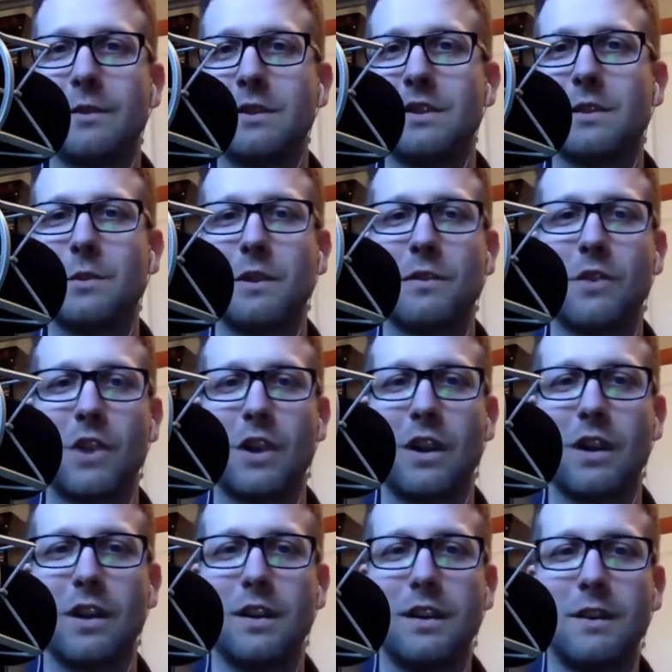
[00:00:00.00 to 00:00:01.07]
which is one of
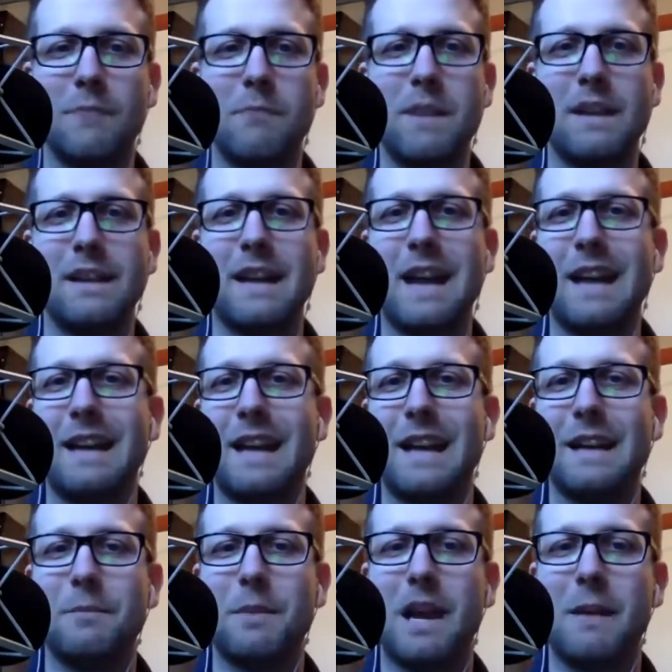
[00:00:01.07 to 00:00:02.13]
our Mennonite
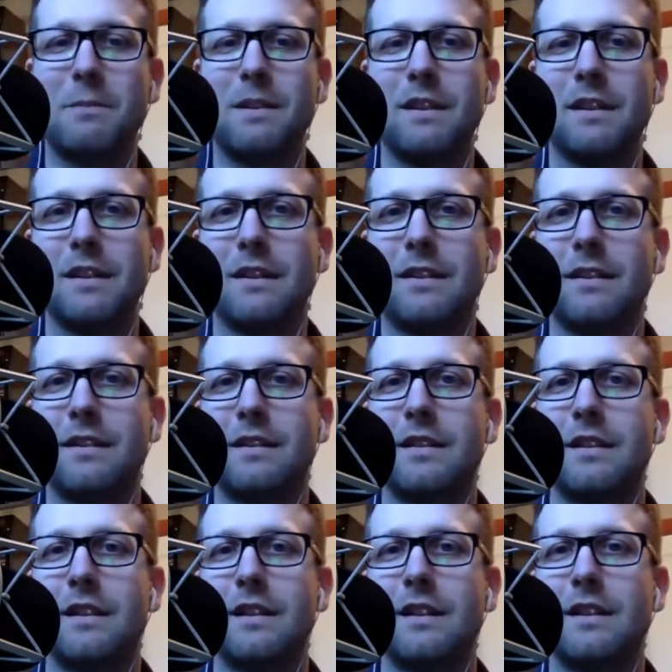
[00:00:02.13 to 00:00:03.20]
Anabaptist
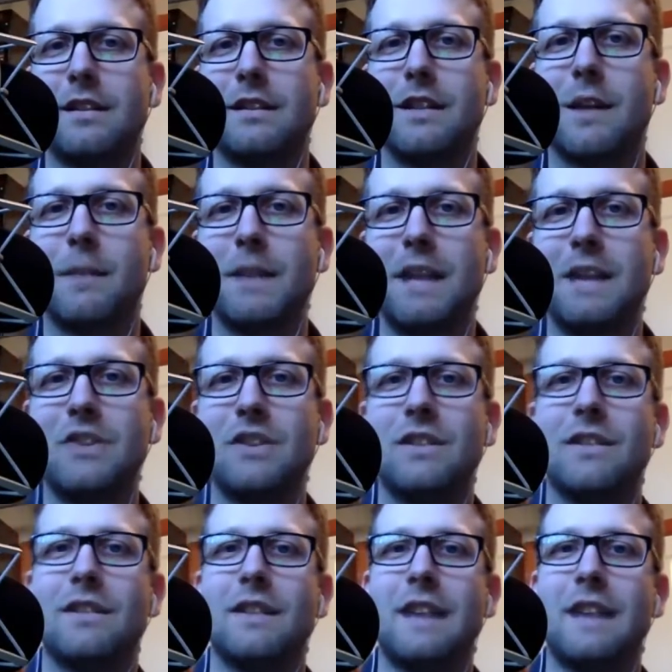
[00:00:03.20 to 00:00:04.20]
uh, denominations.